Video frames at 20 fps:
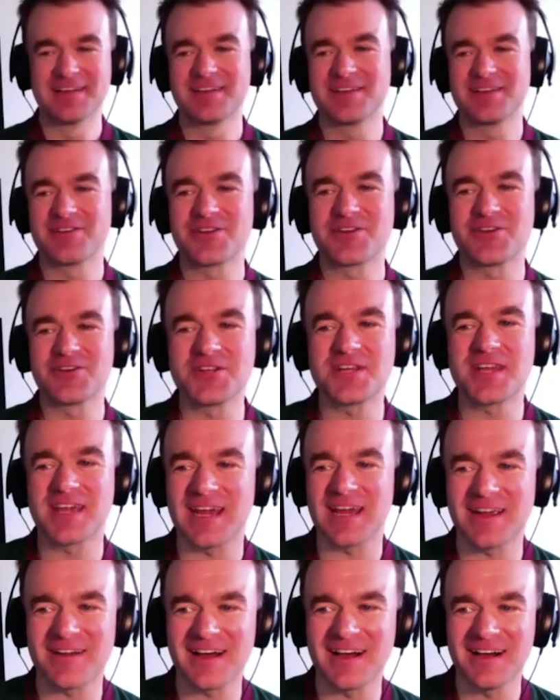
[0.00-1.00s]
You're a good
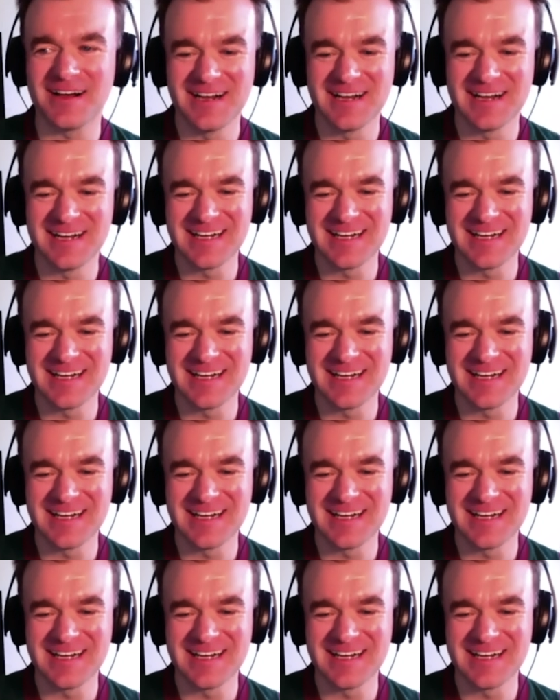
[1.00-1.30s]
carer.